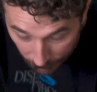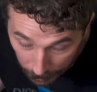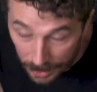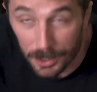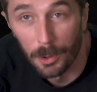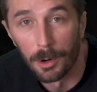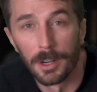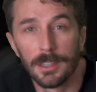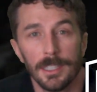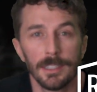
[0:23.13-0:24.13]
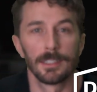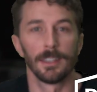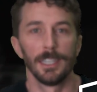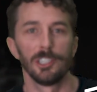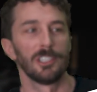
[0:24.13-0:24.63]
mentor in the
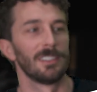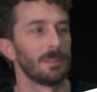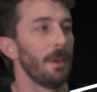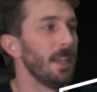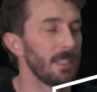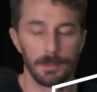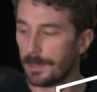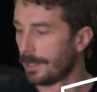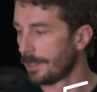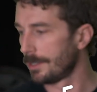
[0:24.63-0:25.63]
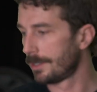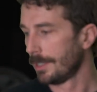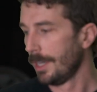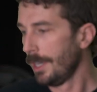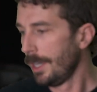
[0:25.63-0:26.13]
insulation space
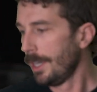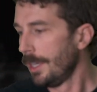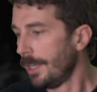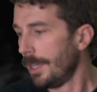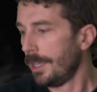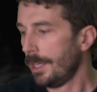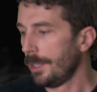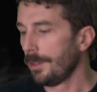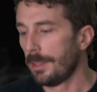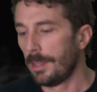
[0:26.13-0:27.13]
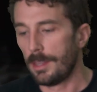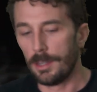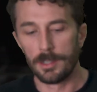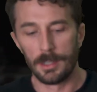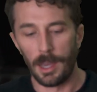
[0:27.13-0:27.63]
because you know,
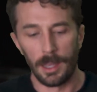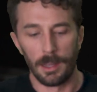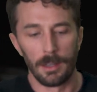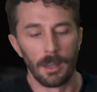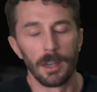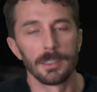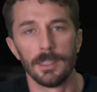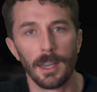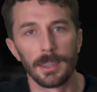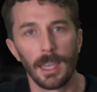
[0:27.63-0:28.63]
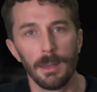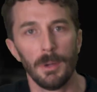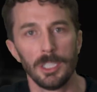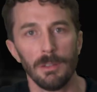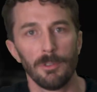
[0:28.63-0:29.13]
there's not, honestly, not that
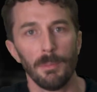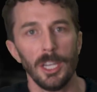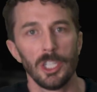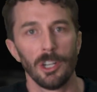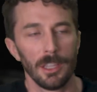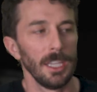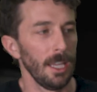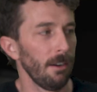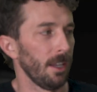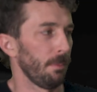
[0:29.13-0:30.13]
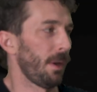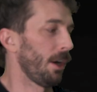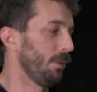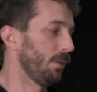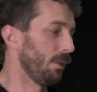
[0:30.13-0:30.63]
much information on the internet
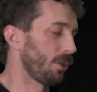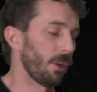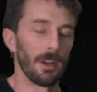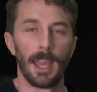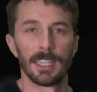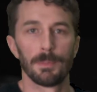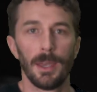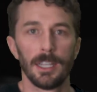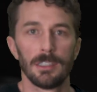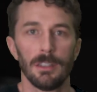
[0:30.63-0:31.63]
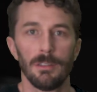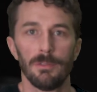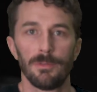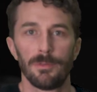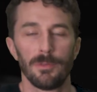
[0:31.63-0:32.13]
about certain aspects
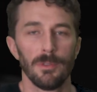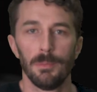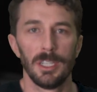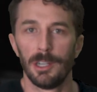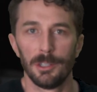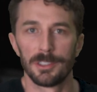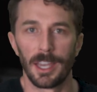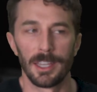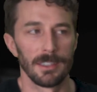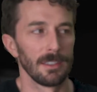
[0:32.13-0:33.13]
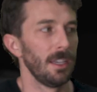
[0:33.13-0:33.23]
of material science.